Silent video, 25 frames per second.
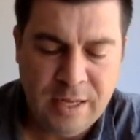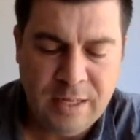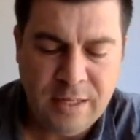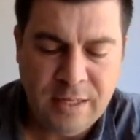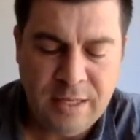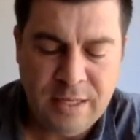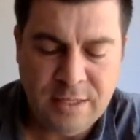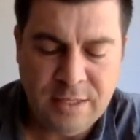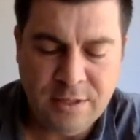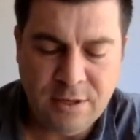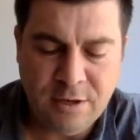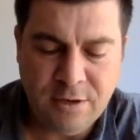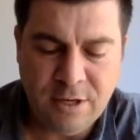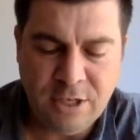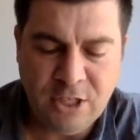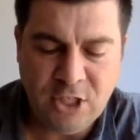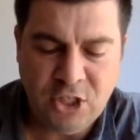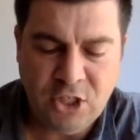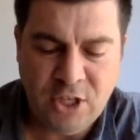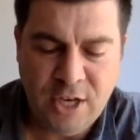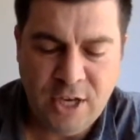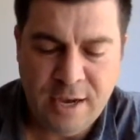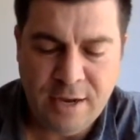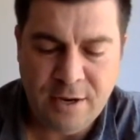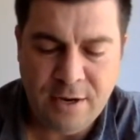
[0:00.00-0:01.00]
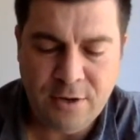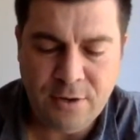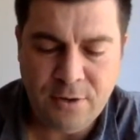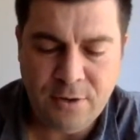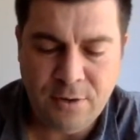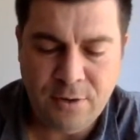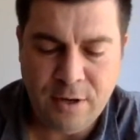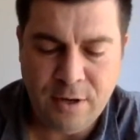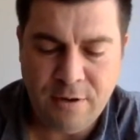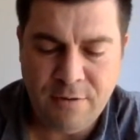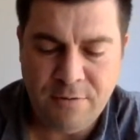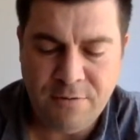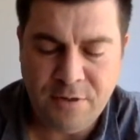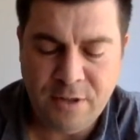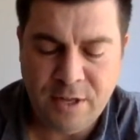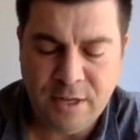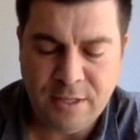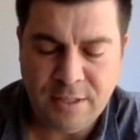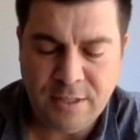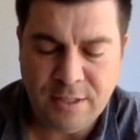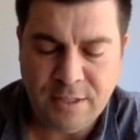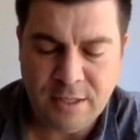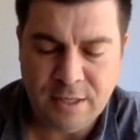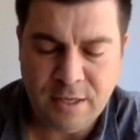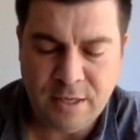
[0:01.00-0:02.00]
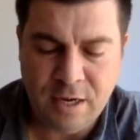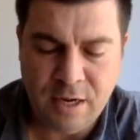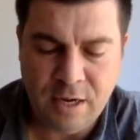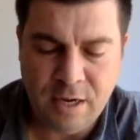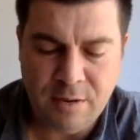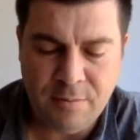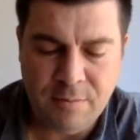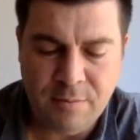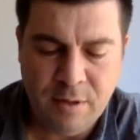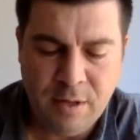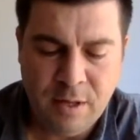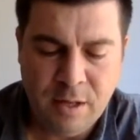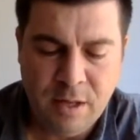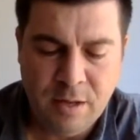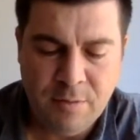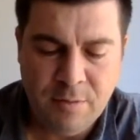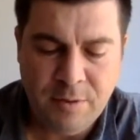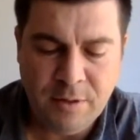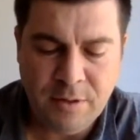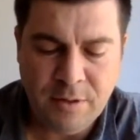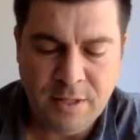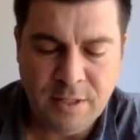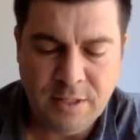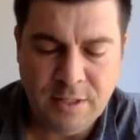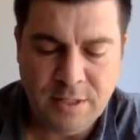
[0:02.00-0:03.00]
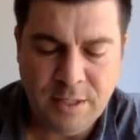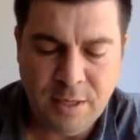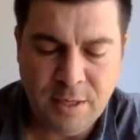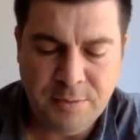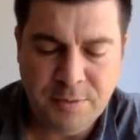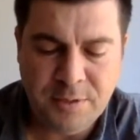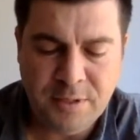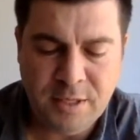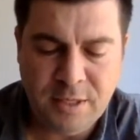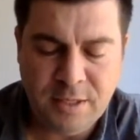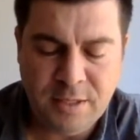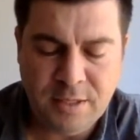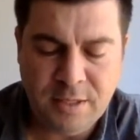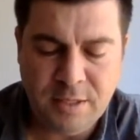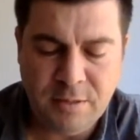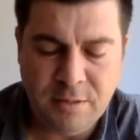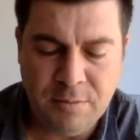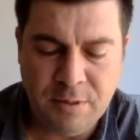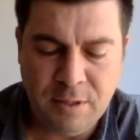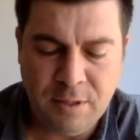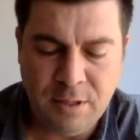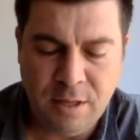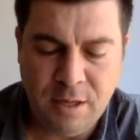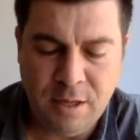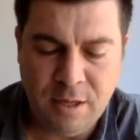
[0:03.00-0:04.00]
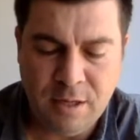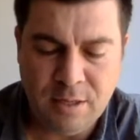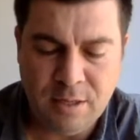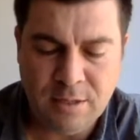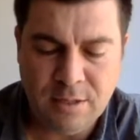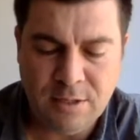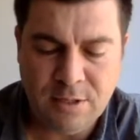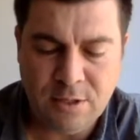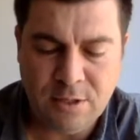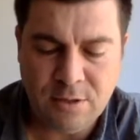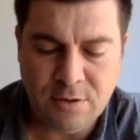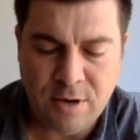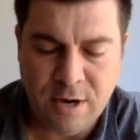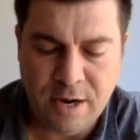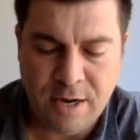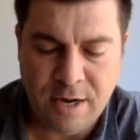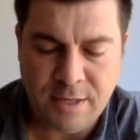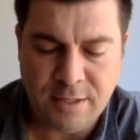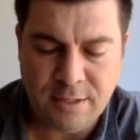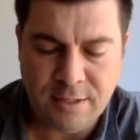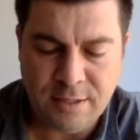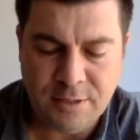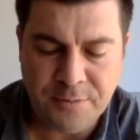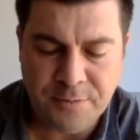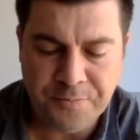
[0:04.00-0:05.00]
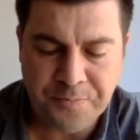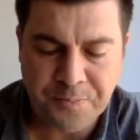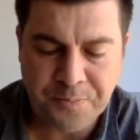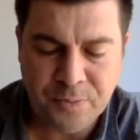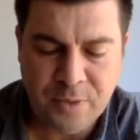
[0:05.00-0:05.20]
These are a shadow of things to come, but the substance belongs to Christ.